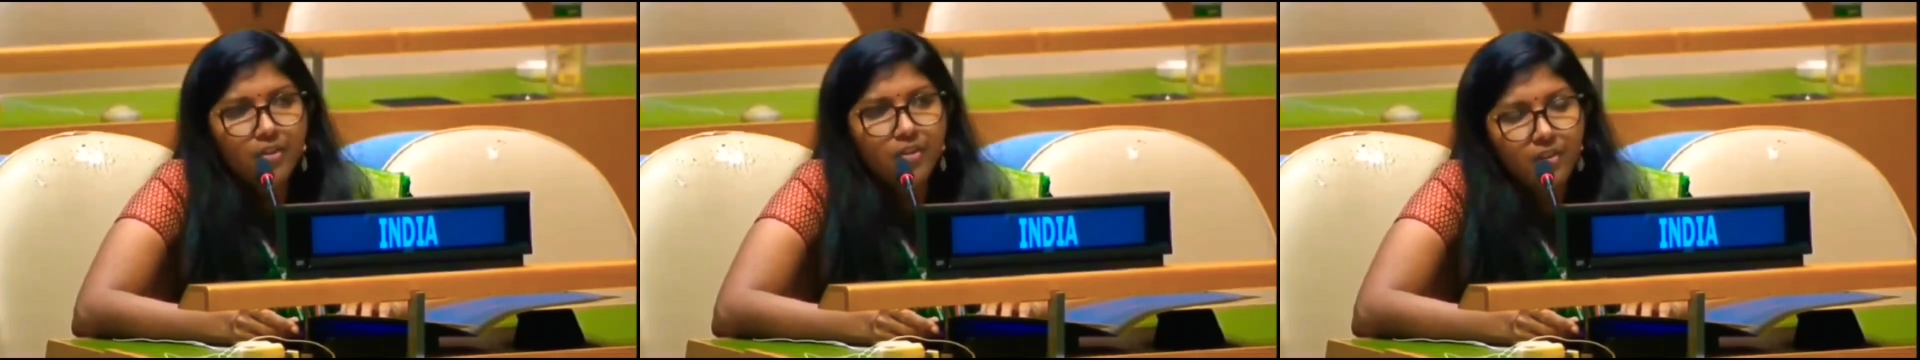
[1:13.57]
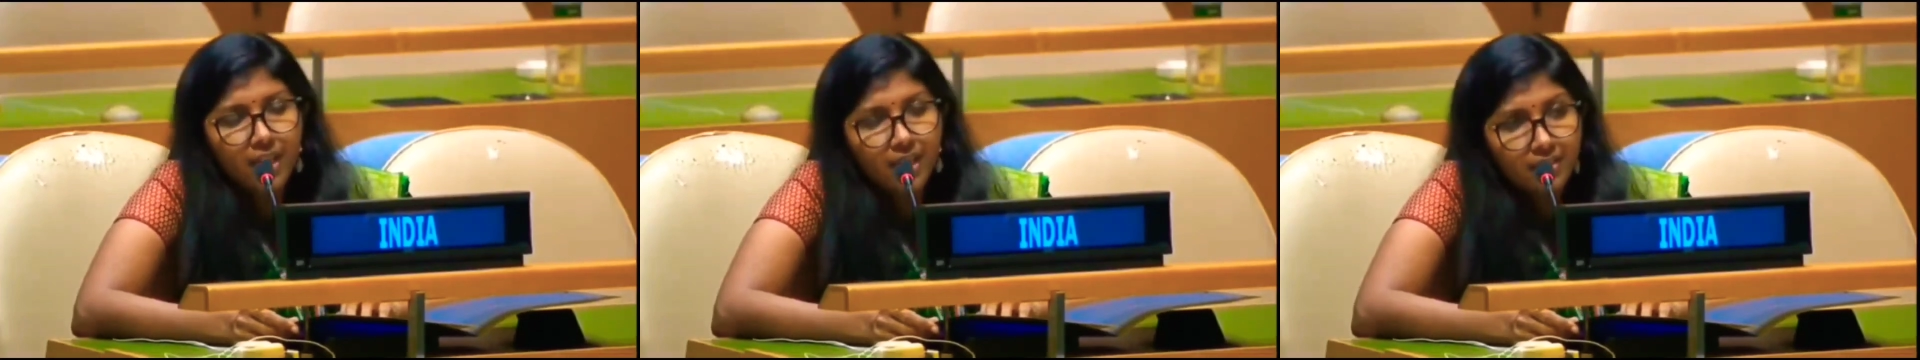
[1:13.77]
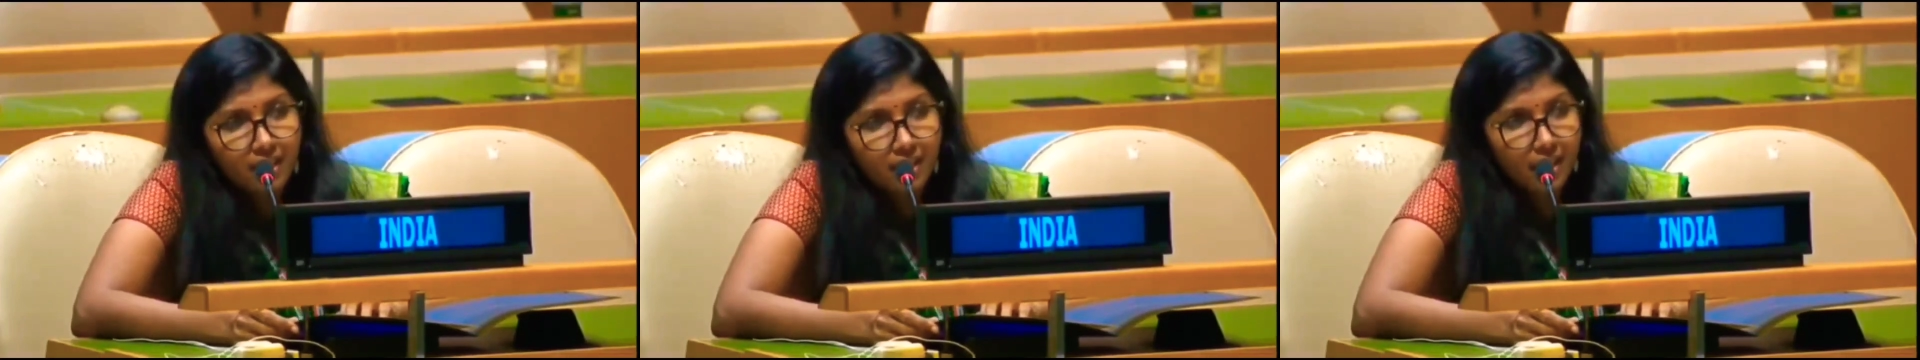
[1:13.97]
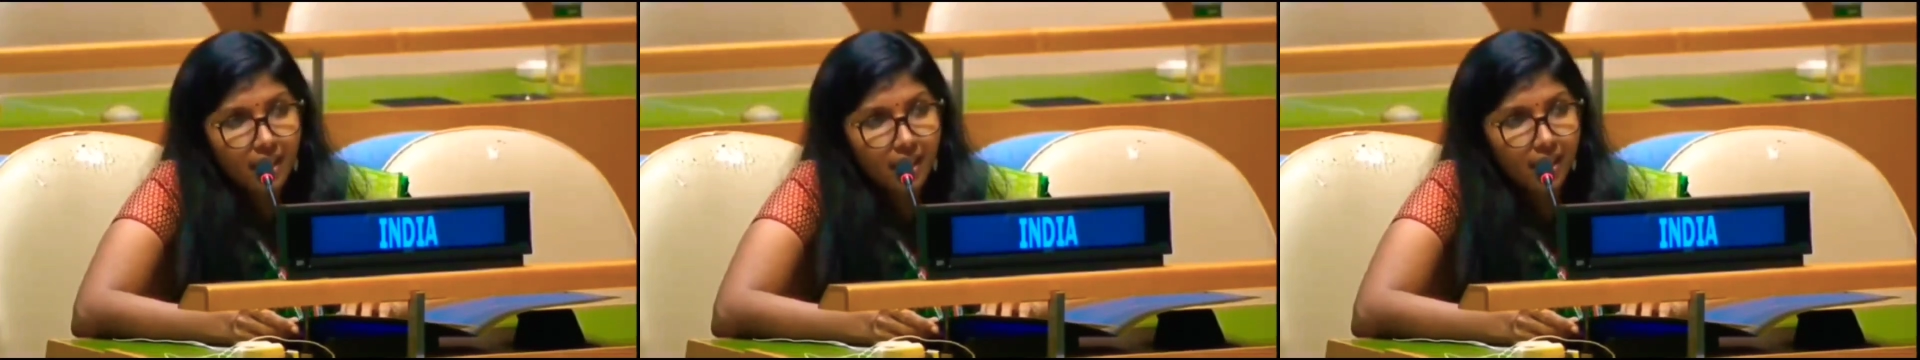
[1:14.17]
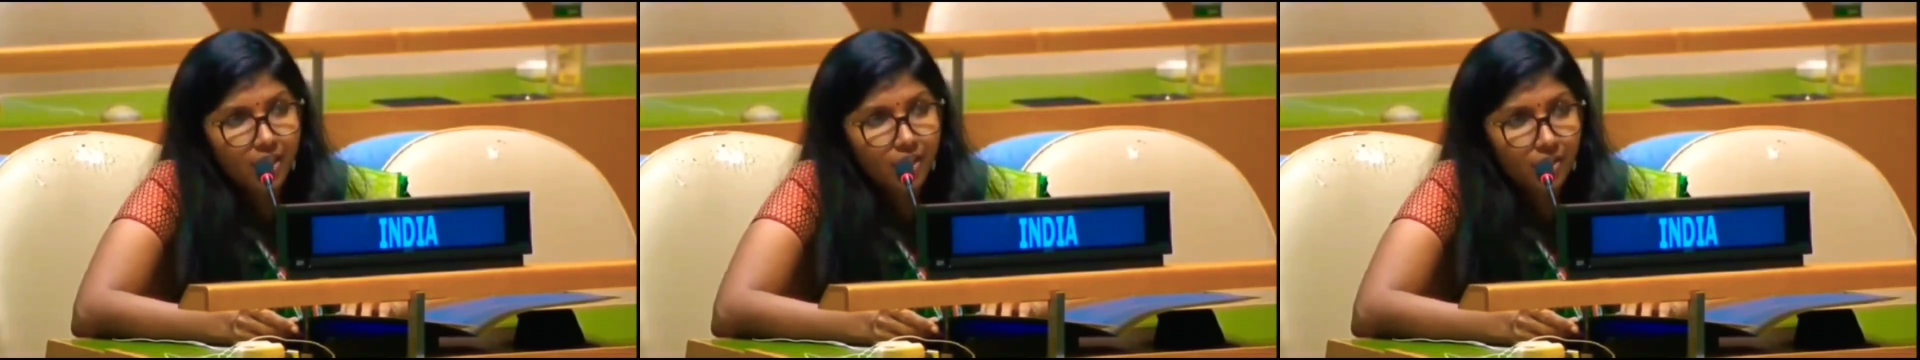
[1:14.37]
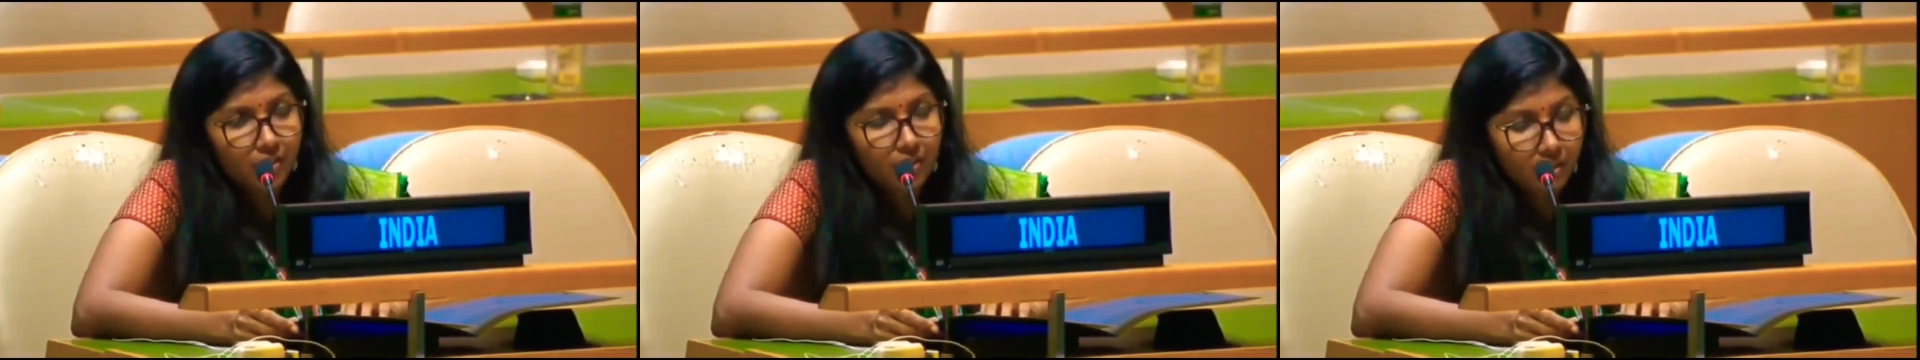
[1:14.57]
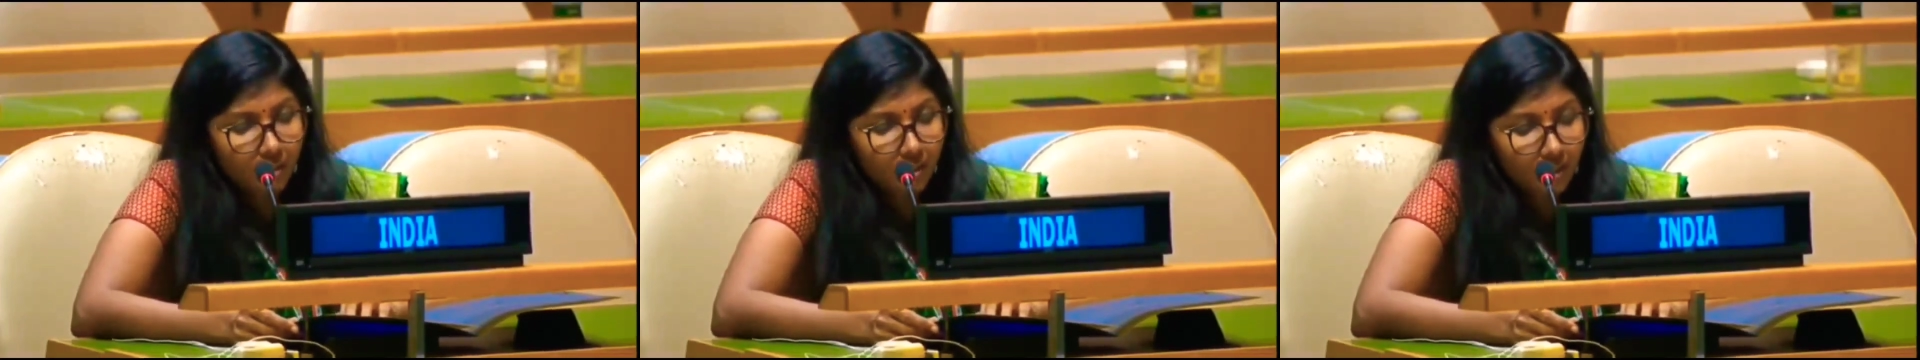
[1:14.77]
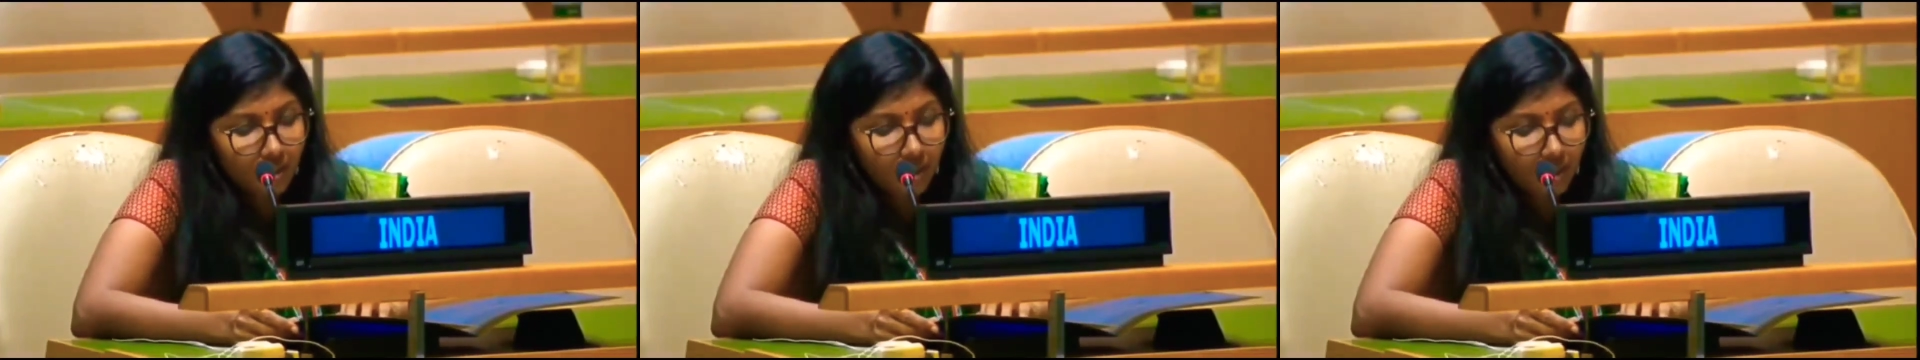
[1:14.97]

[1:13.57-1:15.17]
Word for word: rigged elections